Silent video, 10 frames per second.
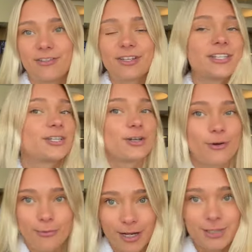Literally go
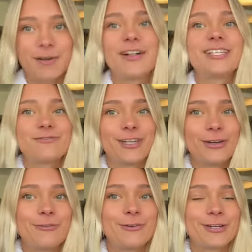watch my last video
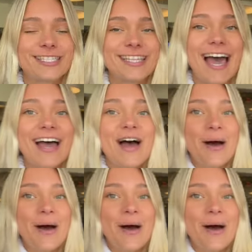if you want to see that.